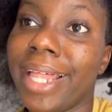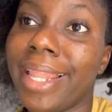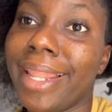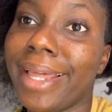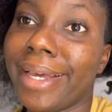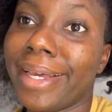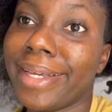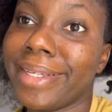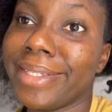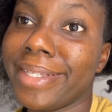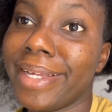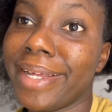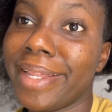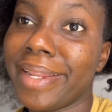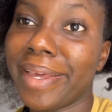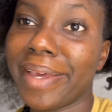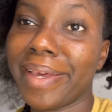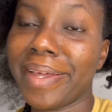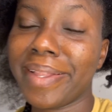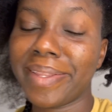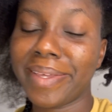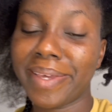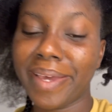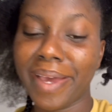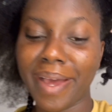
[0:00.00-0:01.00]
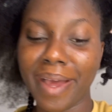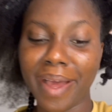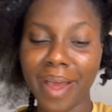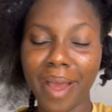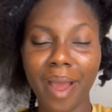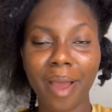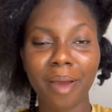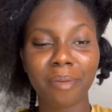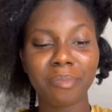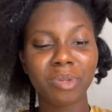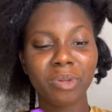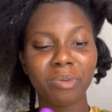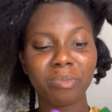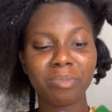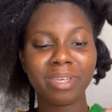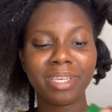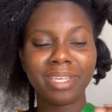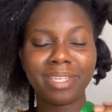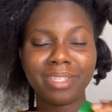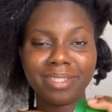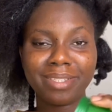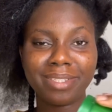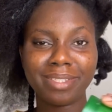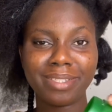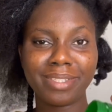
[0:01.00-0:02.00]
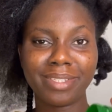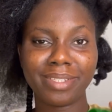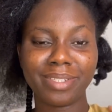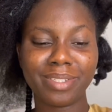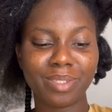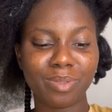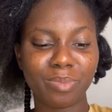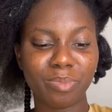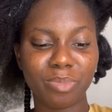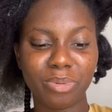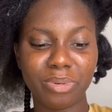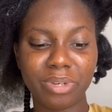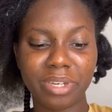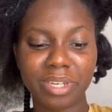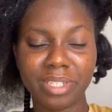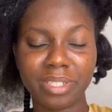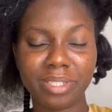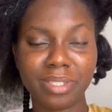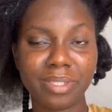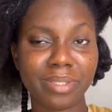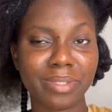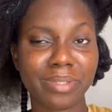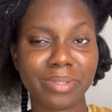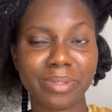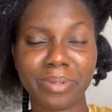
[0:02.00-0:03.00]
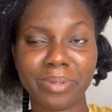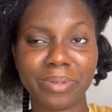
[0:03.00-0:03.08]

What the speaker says: Like I said earlier, I'm not making stitch braids, so